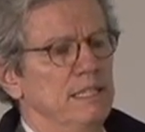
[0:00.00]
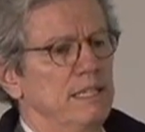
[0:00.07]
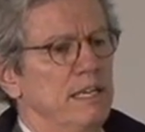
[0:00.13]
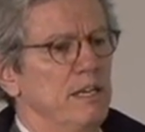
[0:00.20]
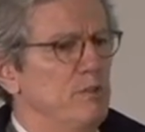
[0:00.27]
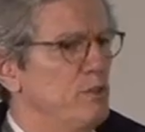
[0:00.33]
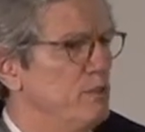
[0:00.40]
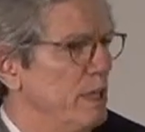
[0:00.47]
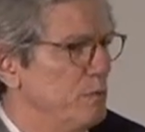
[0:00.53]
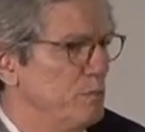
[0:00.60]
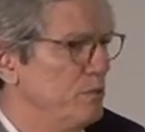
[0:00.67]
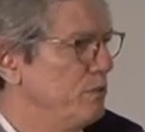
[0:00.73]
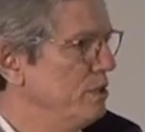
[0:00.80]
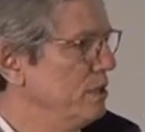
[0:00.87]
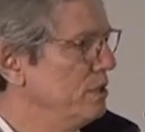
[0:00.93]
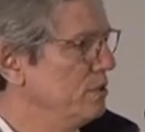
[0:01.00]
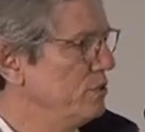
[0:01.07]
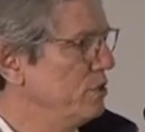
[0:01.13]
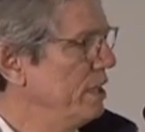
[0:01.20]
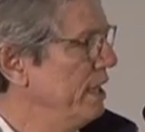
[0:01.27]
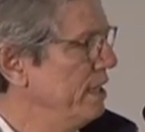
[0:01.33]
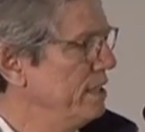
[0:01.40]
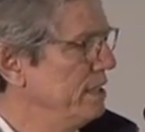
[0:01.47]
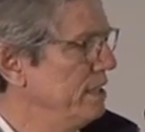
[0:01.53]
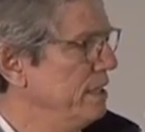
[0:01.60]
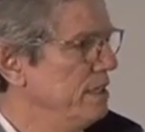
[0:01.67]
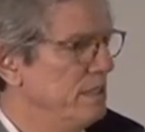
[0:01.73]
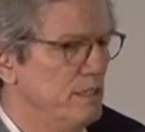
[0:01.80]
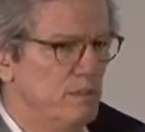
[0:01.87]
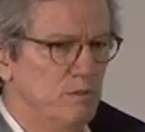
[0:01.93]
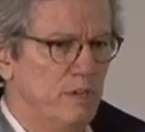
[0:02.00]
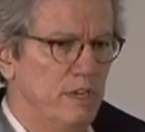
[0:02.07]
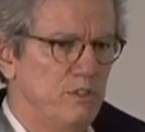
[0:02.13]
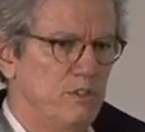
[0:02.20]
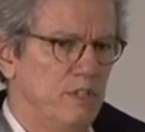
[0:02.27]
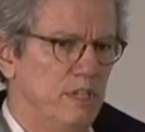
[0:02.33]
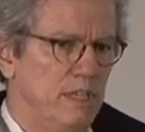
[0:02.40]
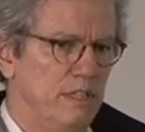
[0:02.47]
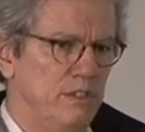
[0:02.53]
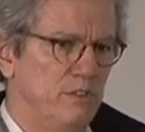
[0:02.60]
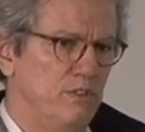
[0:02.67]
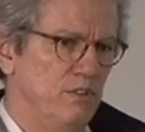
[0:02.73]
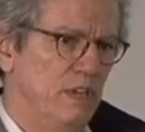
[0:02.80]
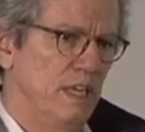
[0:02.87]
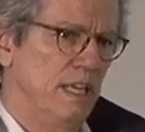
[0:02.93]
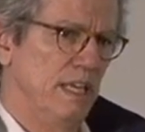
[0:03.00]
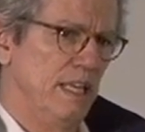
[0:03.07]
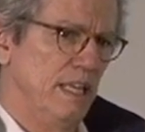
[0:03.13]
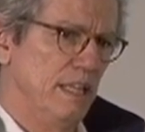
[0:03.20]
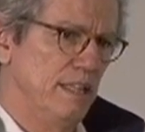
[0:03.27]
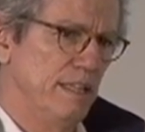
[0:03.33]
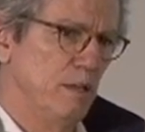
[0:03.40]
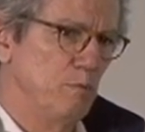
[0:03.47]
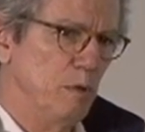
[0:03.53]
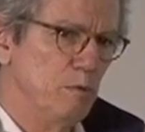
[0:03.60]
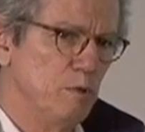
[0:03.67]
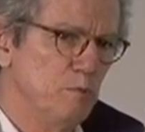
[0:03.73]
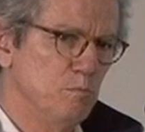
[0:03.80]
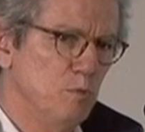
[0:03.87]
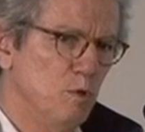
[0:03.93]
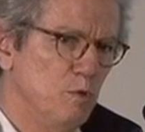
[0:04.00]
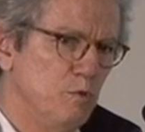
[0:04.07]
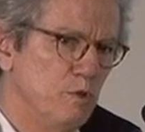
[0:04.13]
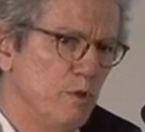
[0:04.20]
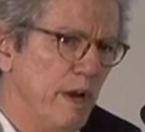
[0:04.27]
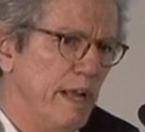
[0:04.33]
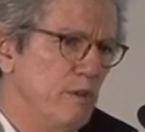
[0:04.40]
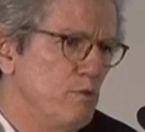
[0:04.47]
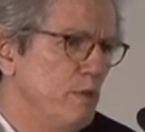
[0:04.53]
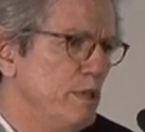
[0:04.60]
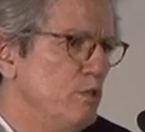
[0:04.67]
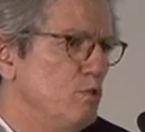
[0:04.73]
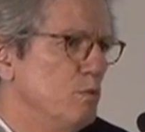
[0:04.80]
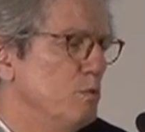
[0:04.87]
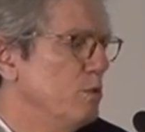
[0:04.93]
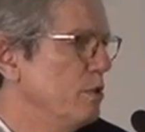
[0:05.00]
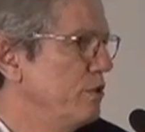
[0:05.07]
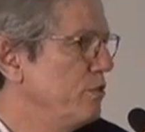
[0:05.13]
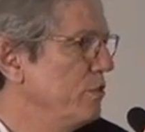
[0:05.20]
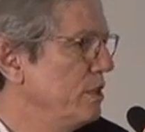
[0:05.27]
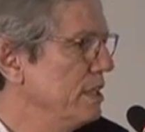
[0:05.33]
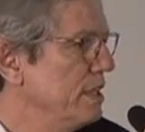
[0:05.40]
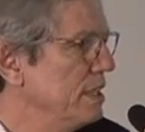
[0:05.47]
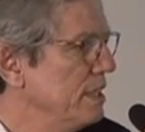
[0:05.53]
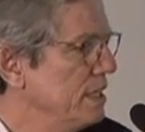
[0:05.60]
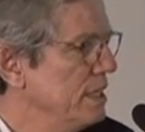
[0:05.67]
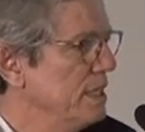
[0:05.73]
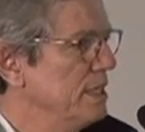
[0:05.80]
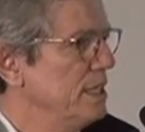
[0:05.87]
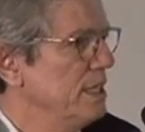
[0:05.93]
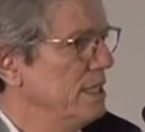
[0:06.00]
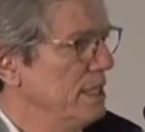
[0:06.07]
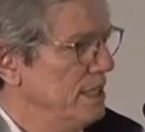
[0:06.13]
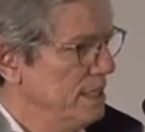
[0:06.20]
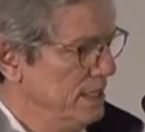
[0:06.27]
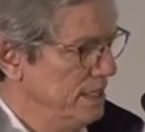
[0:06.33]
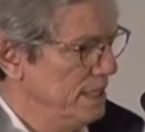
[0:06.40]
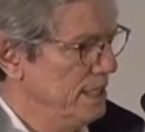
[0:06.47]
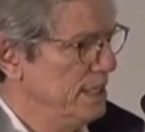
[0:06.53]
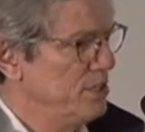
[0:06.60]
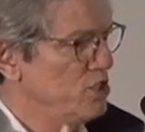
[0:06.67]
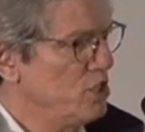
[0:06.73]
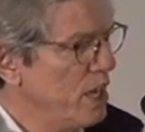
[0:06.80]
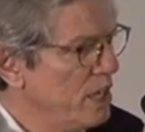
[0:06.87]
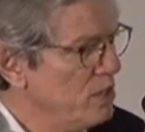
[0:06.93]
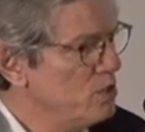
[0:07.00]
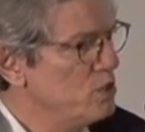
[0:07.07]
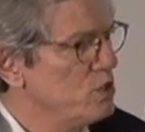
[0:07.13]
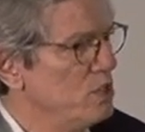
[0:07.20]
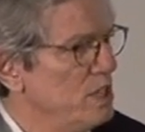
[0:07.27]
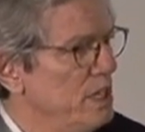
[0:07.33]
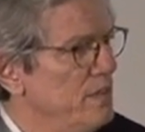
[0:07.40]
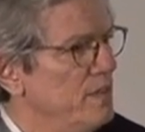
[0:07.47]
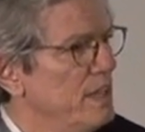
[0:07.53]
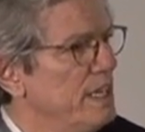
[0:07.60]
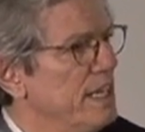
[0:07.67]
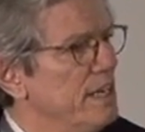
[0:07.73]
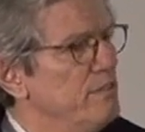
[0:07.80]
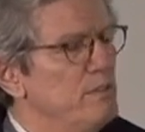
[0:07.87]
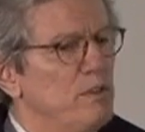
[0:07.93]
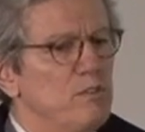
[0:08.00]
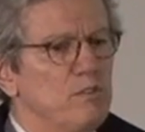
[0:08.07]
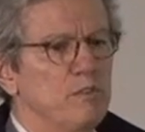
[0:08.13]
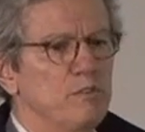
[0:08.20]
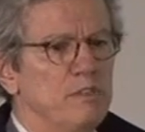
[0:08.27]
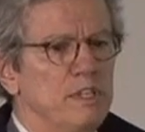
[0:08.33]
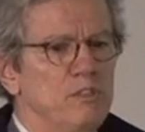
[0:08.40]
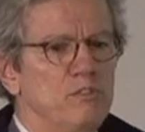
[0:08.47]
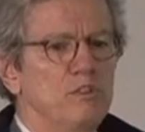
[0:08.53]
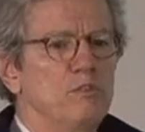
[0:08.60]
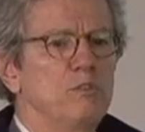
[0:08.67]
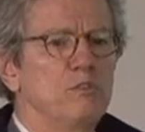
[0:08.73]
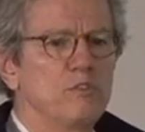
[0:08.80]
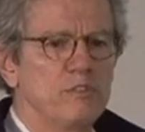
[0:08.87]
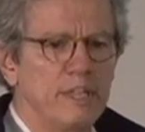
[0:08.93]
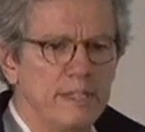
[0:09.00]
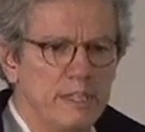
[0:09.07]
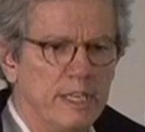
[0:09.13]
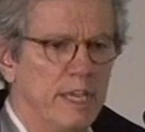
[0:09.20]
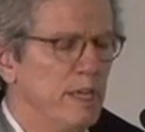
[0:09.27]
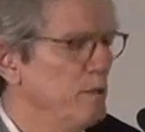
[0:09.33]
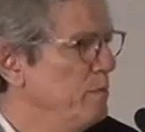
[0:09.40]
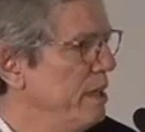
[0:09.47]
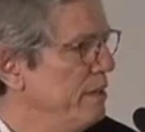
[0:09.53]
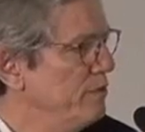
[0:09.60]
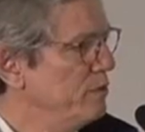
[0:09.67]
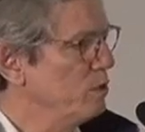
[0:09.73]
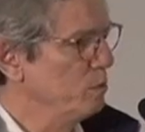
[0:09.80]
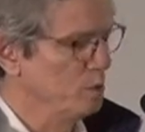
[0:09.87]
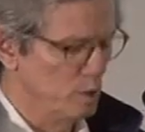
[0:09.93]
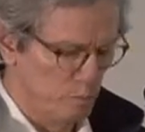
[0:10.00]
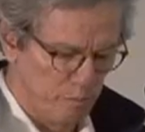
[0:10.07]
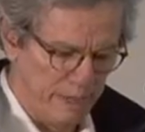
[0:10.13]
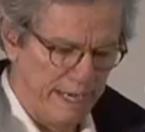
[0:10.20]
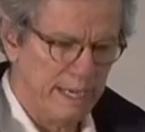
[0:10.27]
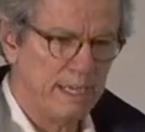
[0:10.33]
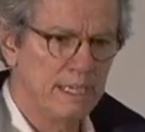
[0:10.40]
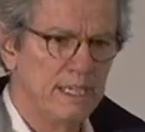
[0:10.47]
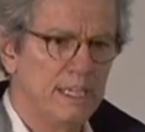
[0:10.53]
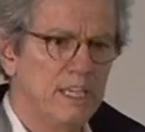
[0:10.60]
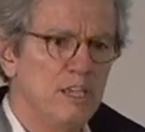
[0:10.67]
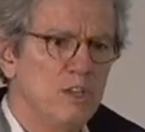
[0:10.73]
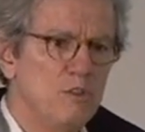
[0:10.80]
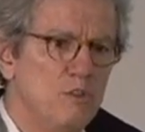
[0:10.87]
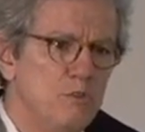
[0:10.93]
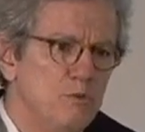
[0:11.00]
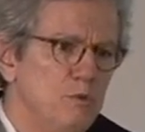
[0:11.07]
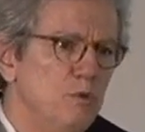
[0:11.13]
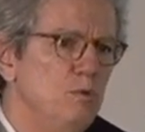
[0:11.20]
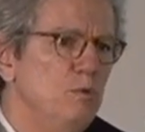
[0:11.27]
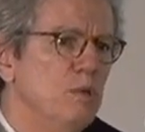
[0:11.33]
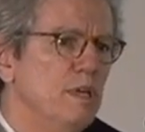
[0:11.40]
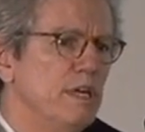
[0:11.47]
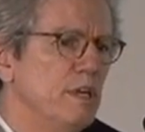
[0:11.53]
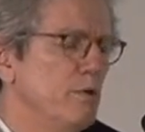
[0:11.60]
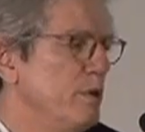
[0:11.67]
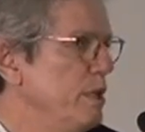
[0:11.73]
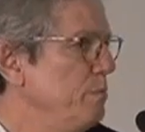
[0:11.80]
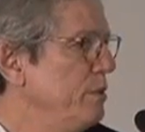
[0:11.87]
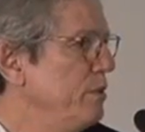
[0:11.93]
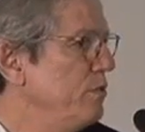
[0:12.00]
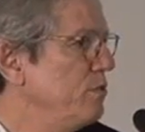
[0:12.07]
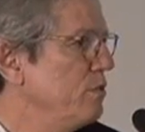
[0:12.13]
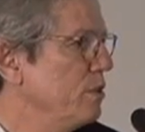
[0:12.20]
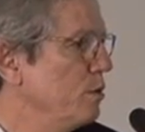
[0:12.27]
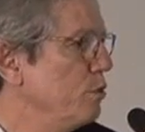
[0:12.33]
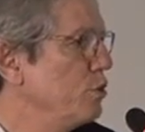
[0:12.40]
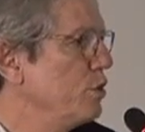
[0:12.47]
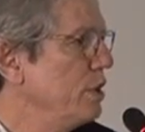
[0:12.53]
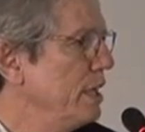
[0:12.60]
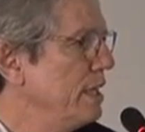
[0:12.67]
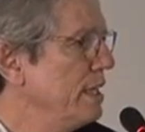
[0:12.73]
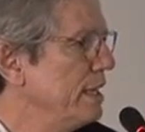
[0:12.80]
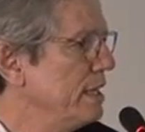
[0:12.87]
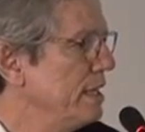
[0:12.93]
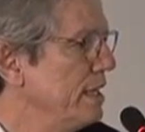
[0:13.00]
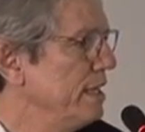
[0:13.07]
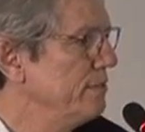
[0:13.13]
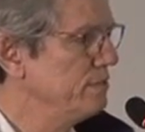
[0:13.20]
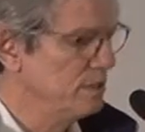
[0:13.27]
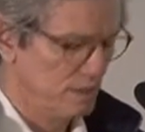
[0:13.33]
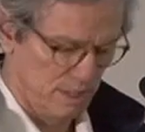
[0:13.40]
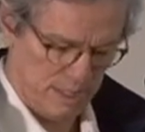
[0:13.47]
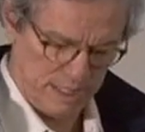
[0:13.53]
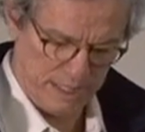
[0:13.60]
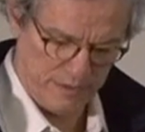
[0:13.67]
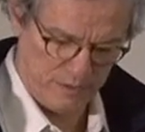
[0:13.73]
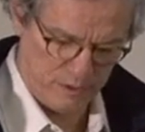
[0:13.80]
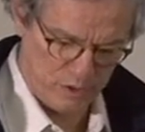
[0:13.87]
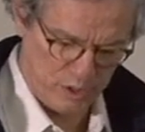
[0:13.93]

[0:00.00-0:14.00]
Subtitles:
countries like Brazil, China, India, Russia, and others, that we would move gradually towards a change in the governance of institutions like the IMF, the World Bank, through agreements negotiated at the level of the